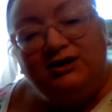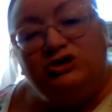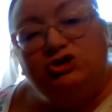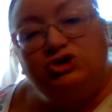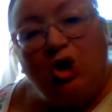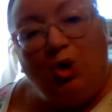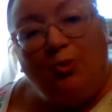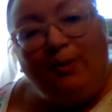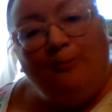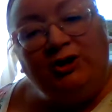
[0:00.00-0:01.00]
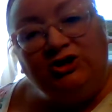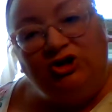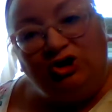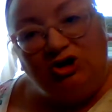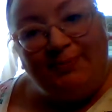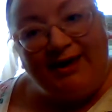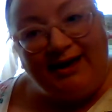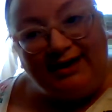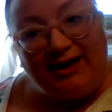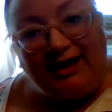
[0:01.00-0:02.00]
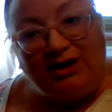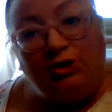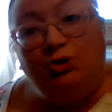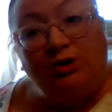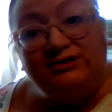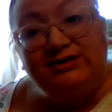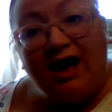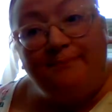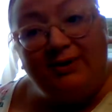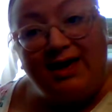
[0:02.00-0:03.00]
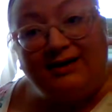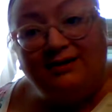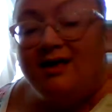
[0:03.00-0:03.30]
So when you're picking your topic,